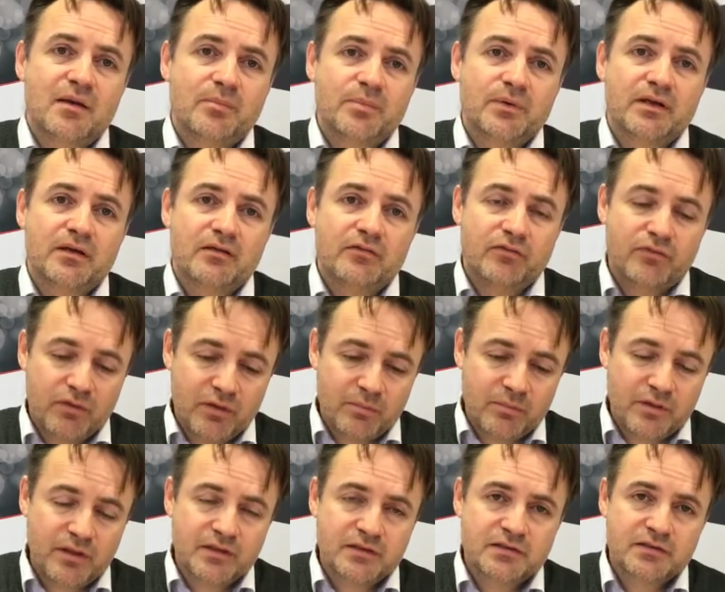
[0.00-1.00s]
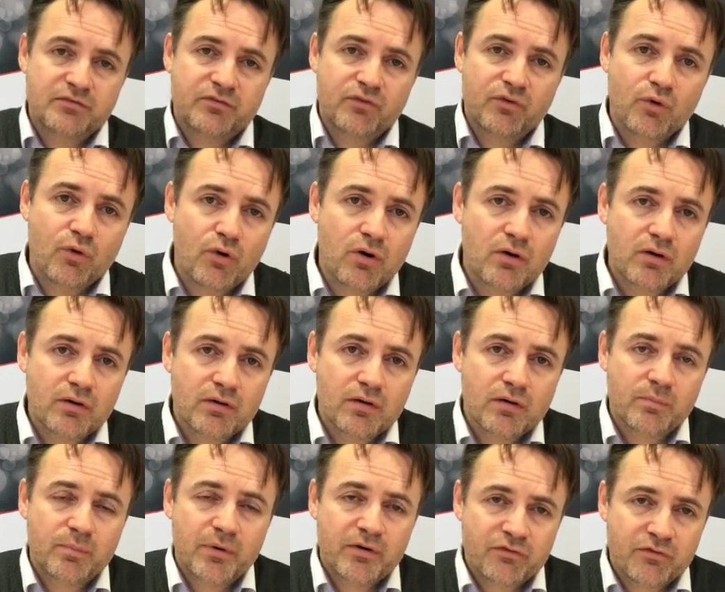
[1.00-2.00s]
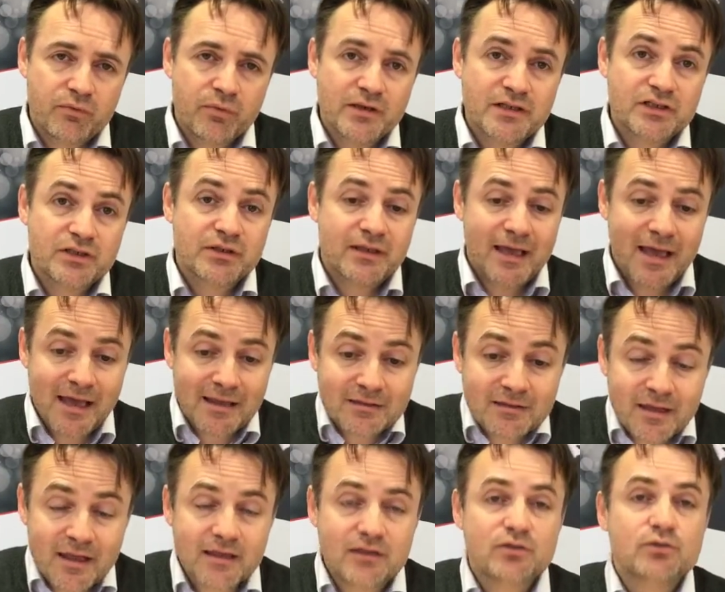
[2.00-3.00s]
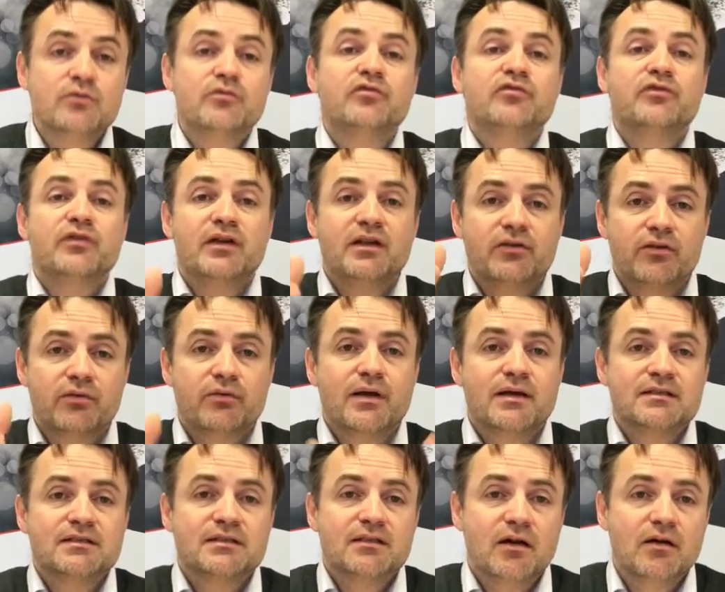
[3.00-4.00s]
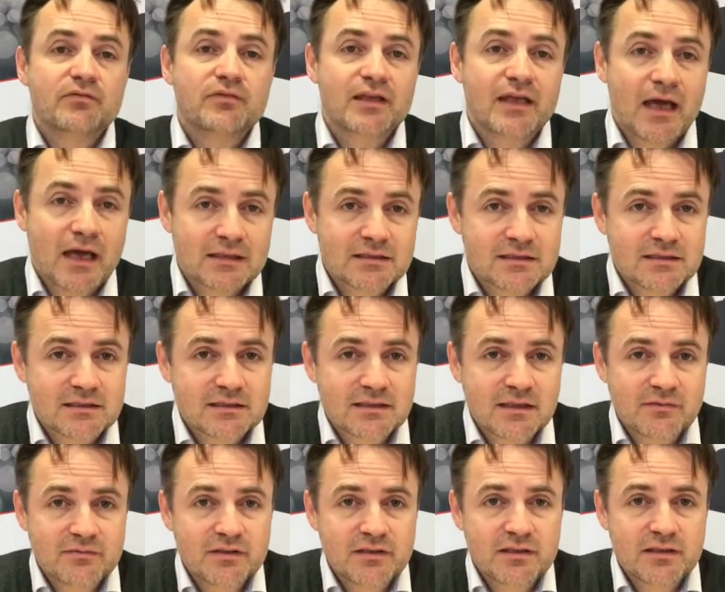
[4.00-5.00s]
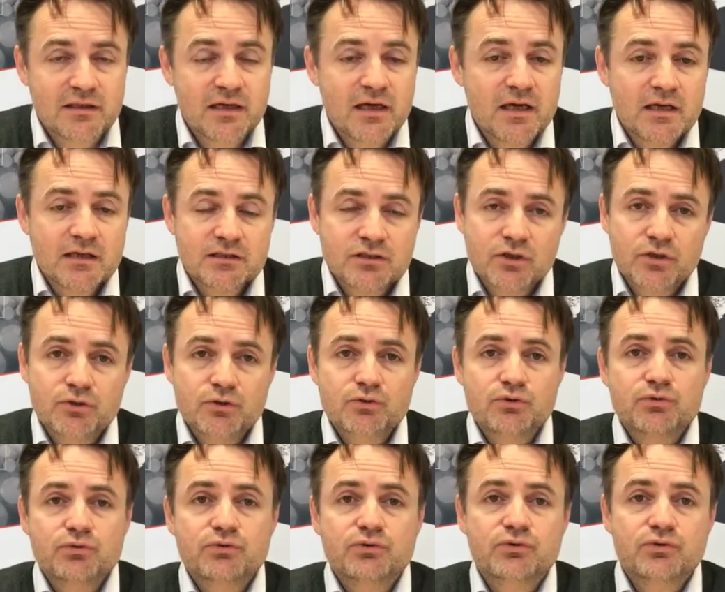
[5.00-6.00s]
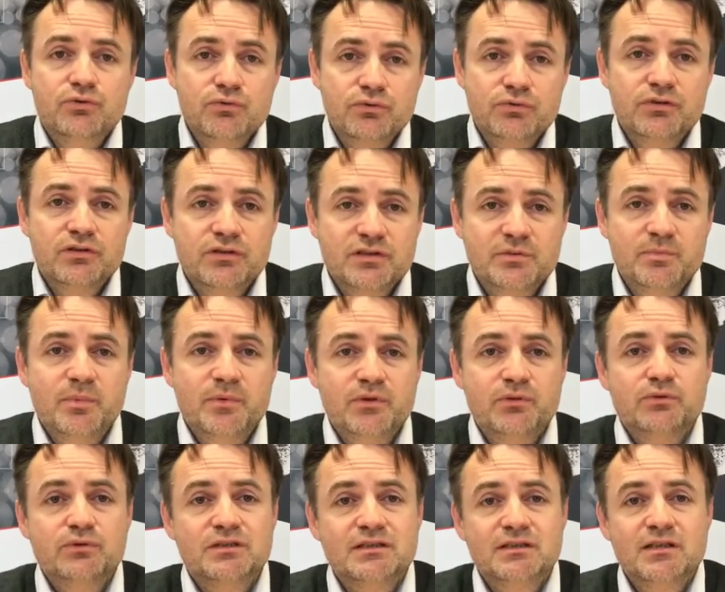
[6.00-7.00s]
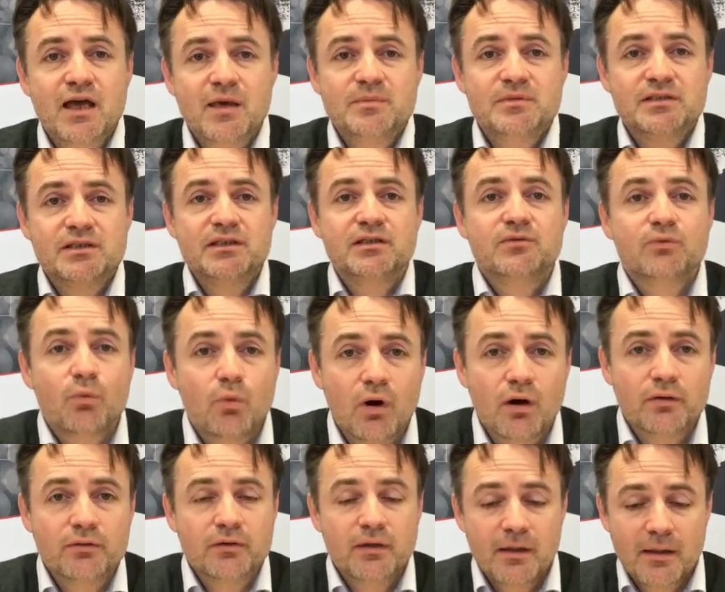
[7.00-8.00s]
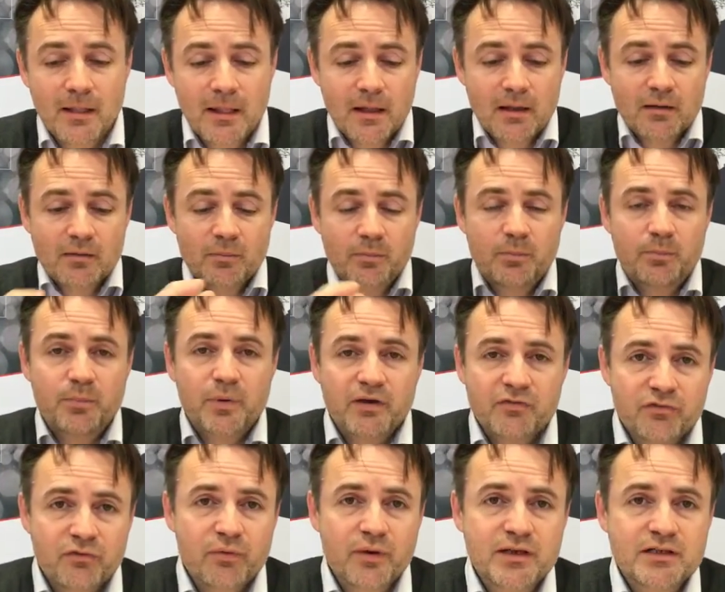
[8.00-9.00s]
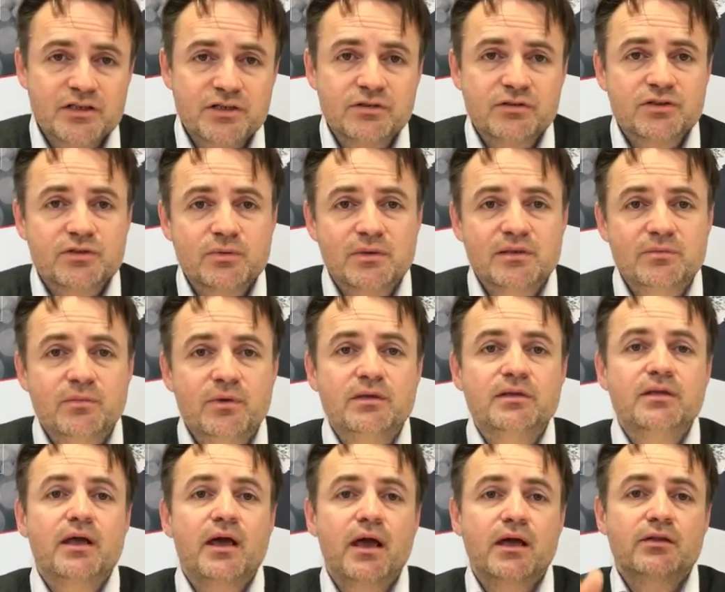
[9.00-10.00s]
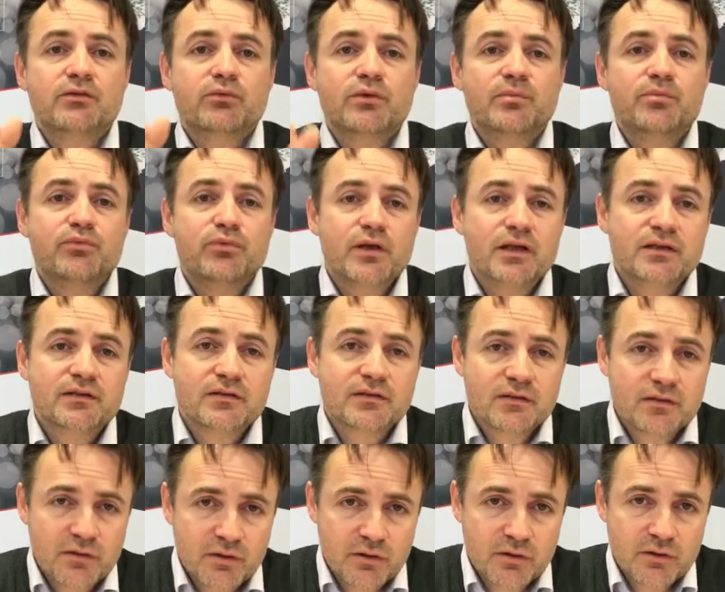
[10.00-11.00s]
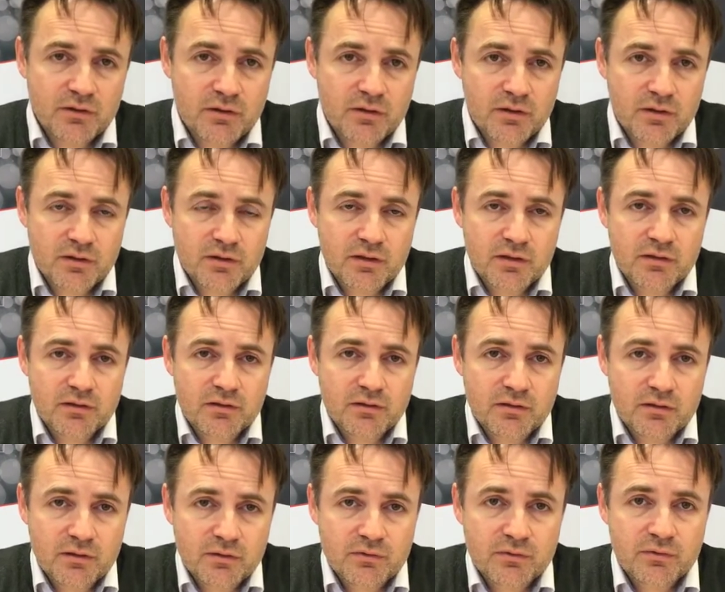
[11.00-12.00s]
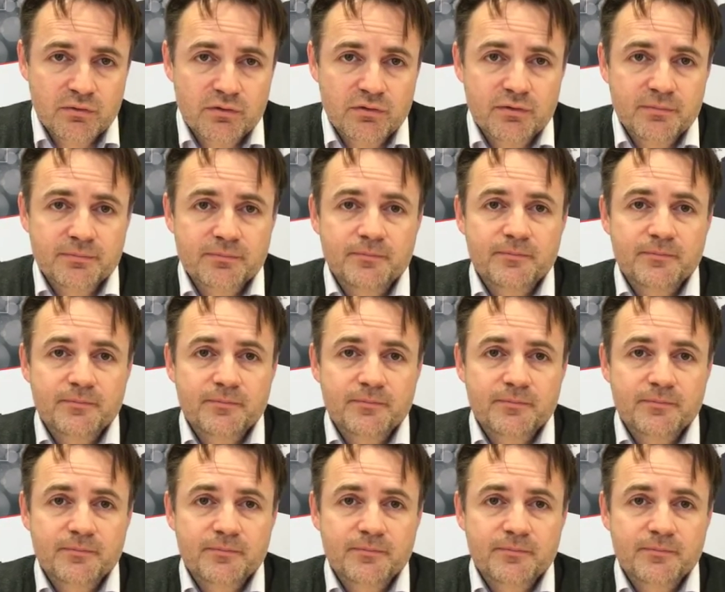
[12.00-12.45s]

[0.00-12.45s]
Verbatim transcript: apical, this floor perforation, and then you fill the rest of the access cavity. So you do two steps in one: perforation treatment and rebuild the tooth.